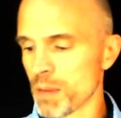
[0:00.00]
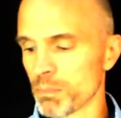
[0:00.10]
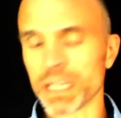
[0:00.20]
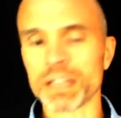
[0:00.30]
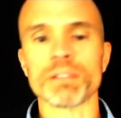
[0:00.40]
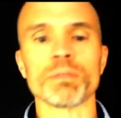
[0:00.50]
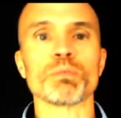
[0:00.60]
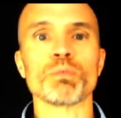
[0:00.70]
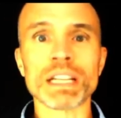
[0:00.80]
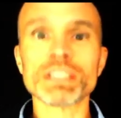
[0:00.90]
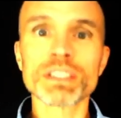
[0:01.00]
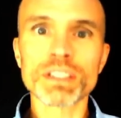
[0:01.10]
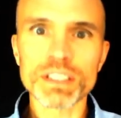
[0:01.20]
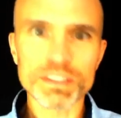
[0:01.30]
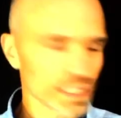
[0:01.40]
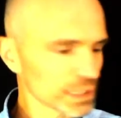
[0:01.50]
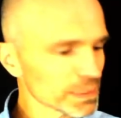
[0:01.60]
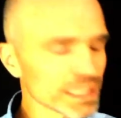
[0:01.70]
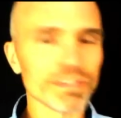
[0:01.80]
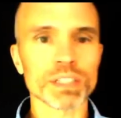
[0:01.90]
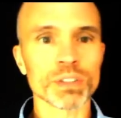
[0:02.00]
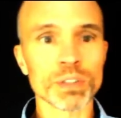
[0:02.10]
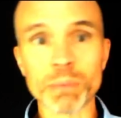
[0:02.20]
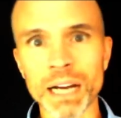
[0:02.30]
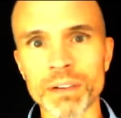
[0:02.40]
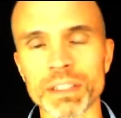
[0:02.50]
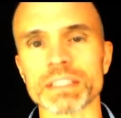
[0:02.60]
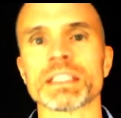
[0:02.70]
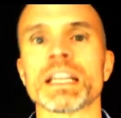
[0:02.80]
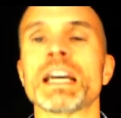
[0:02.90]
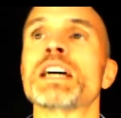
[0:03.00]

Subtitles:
but in a register that's very specific to pirates.